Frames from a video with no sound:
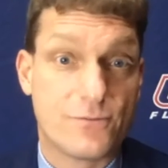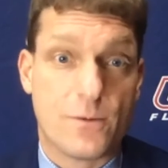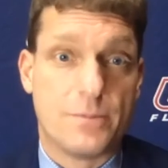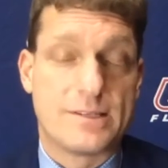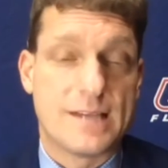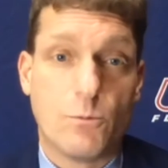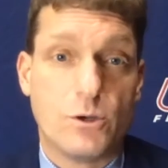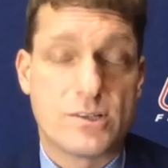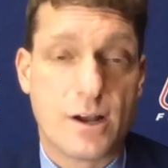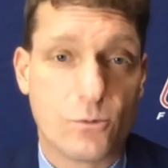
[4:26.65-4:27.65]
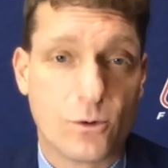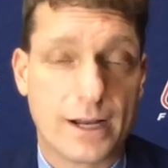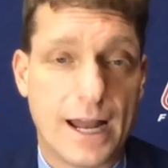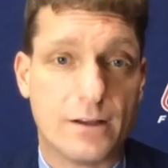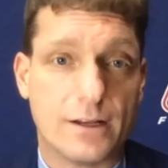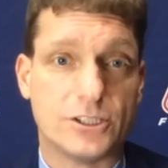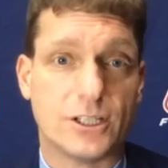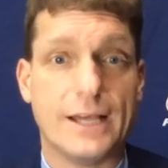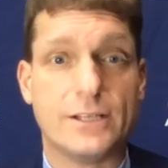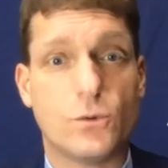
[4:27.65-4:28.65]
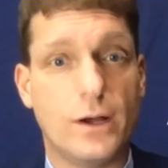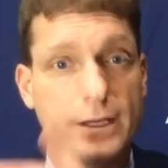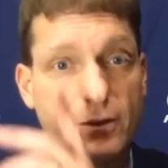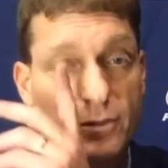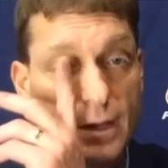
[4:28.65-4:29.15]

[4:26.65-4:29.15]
from the time we started working out on July 20th.